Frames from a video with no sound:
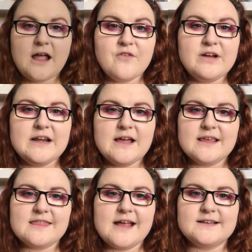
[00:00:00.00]
I really
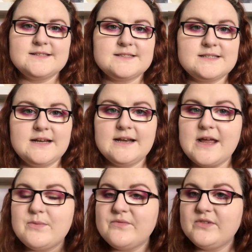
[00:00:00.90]
like that concealer.
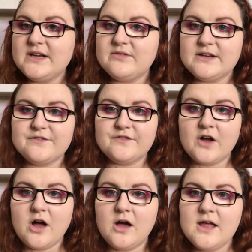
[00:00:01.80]
It went really
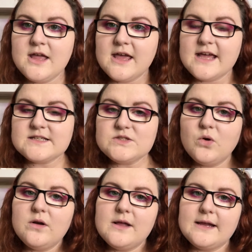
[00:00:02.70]
far. It's
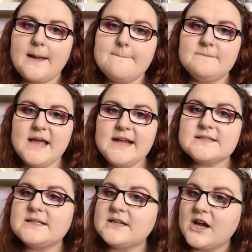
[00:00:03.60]
not like
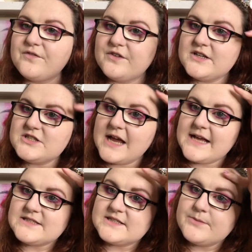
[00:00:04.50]
amazing coverage,
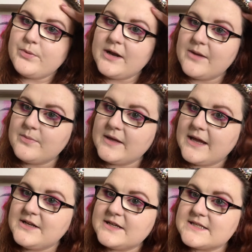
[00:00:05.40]
as I did put it up
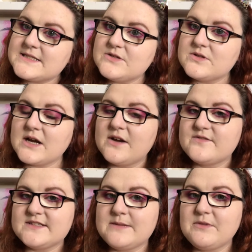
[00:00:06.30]
here and you can still kind
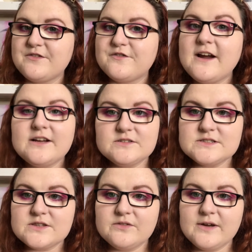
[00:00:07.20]
of see my
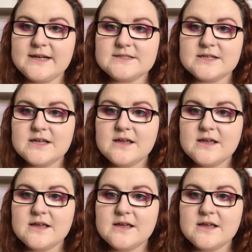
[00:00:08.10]
freckles through it.